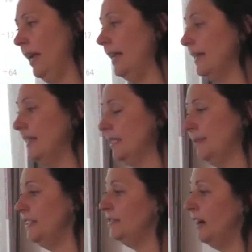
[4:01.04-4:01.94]
at least
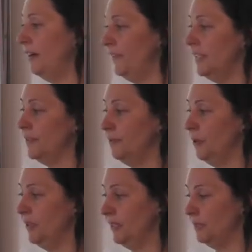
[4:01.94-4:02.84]
25 years of
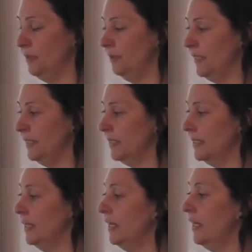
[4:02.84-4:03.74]
work experience,
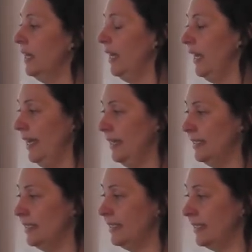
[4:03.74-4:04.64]

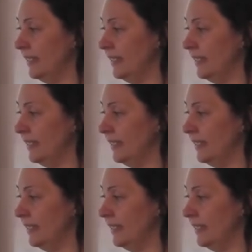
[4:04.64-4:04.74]
and